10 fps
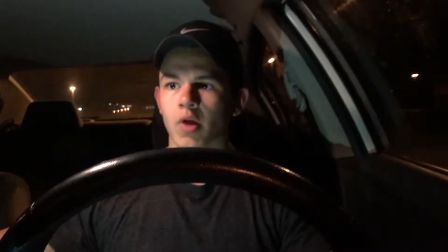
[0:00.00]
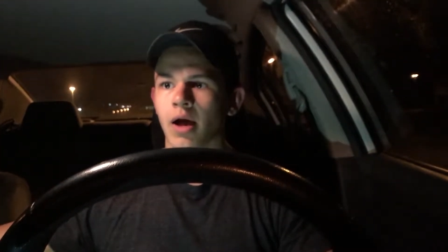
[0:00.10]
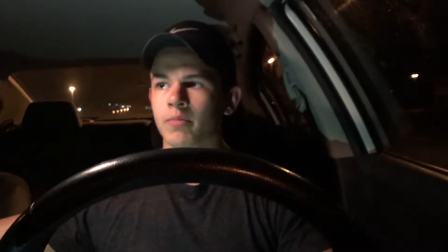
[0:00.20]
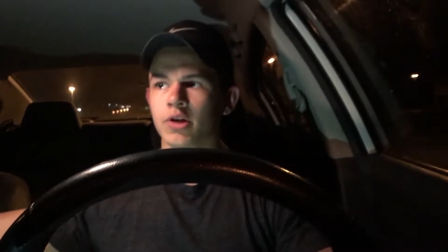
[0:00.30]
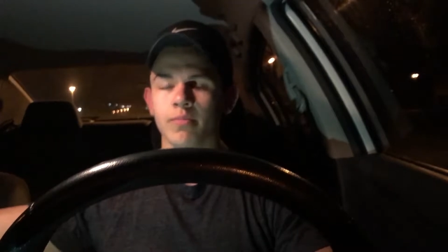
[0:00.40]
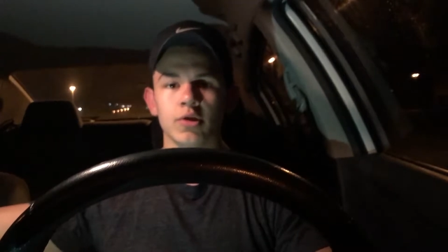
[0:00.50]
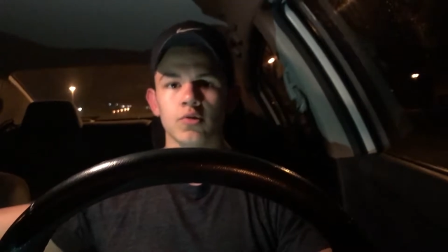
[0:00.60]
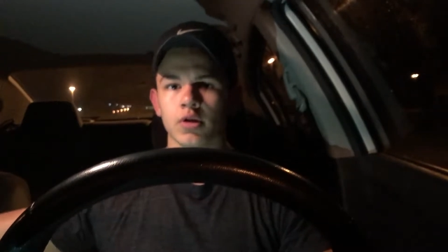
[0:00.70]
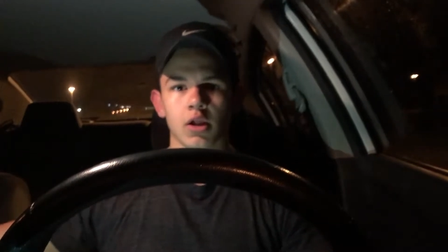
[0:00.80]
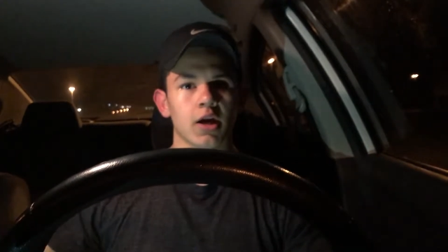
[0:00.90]
I'm going to be
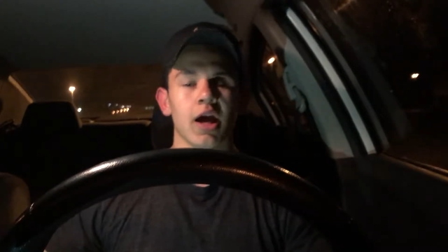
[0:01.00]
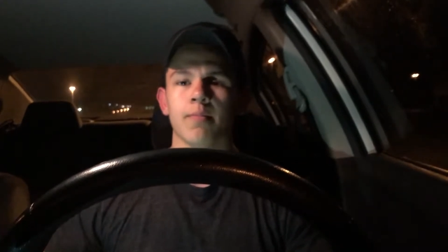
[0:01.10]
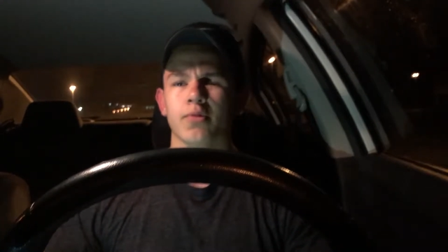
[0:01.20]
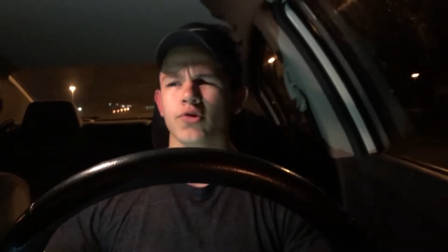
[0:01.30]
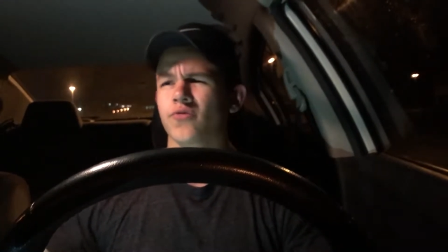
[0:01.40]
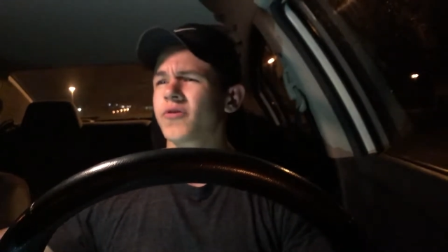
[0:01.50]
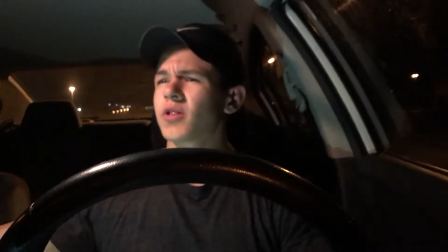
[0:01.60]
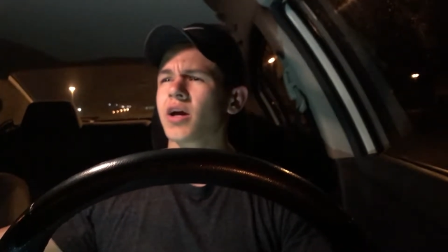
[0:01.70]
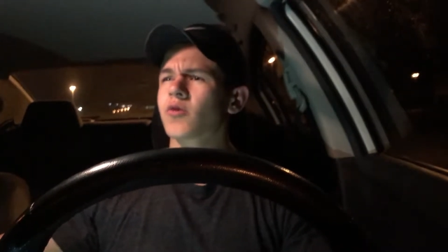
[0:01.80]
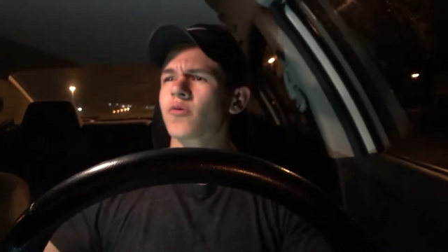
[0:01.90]
doing a lot of hypertrophy,
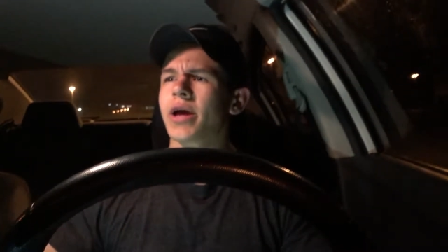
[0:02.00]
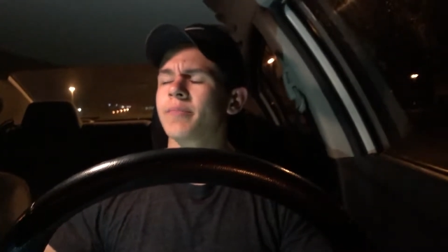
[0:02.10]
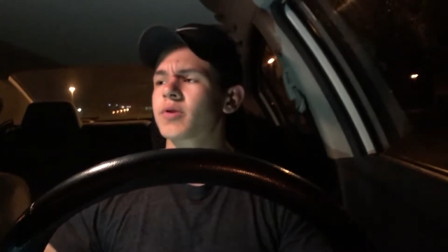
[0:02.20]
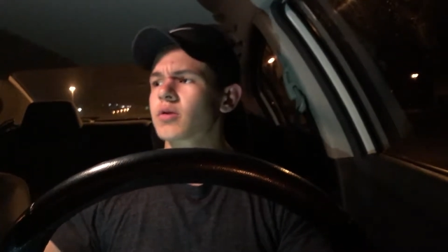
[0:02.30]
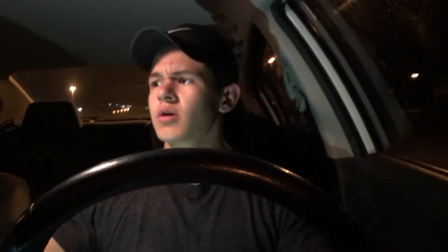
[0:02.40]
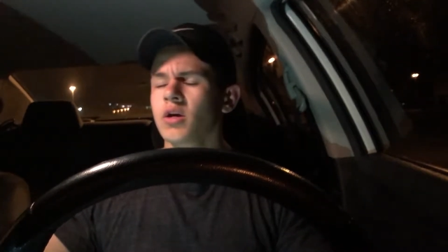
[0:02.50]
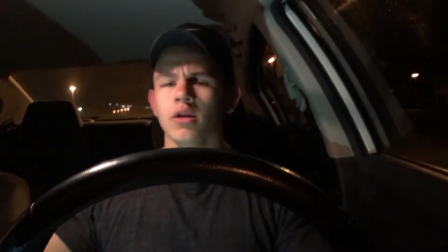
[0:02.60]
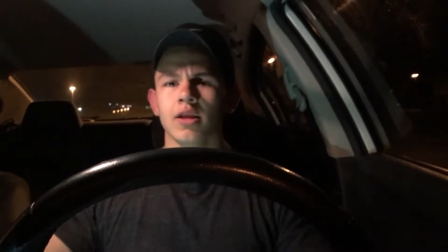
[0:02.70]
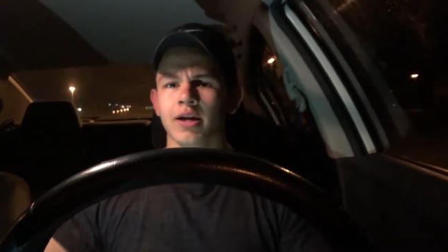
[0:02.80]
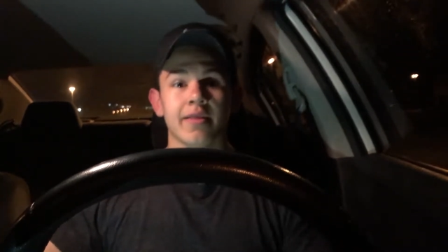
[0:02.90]
a lot of reps,
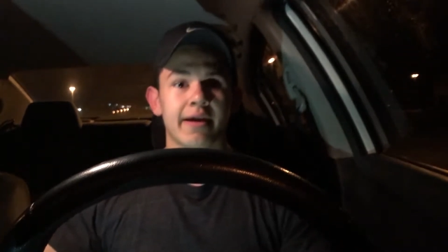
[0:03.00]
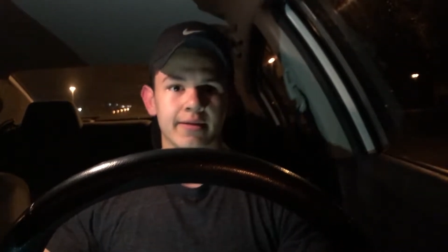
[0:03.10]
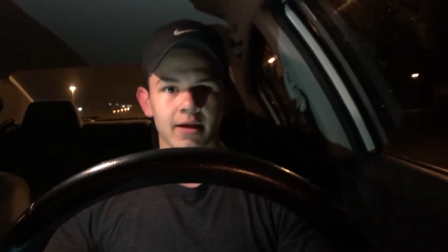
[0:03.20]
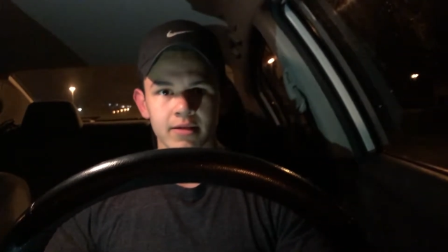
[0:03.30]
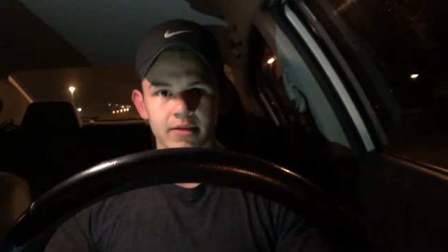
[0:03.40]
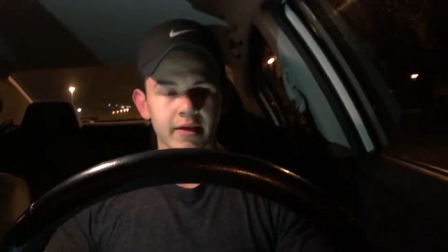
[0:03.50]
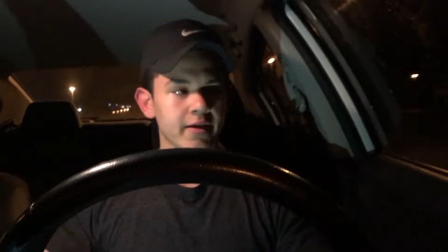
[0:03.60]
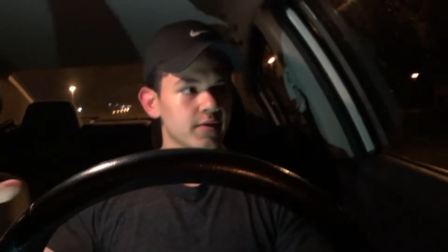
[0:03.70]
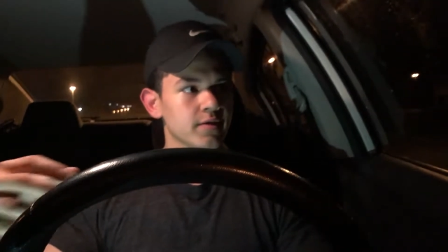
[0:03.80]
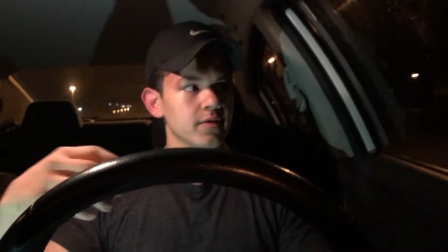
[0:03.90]
a lot of that
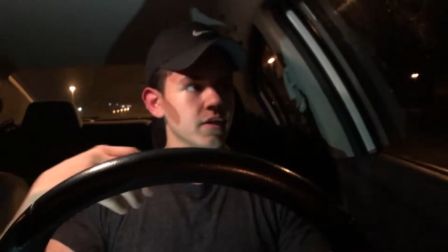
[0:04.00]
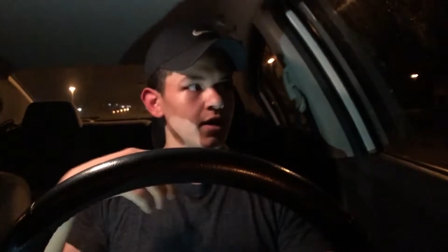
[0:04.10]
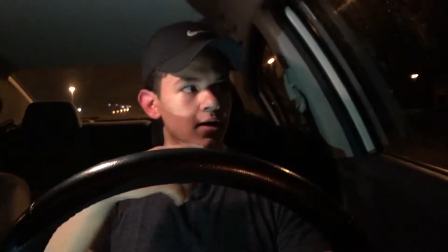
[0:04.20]
nonsense.